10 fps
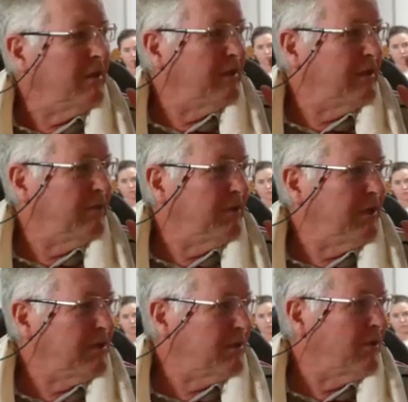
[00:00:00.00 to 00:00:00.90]
and given
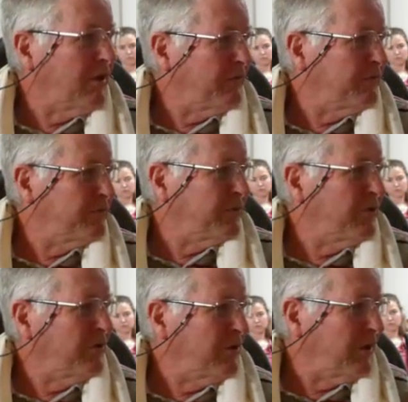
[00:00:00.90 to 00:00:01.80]
his life for
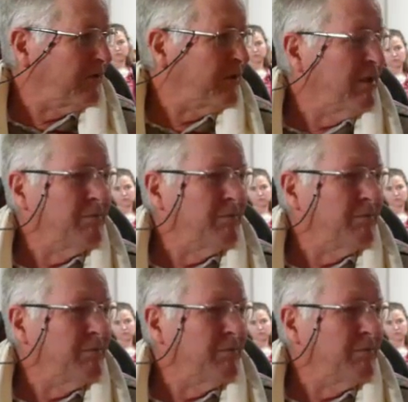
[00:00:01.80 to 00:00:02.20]
her life,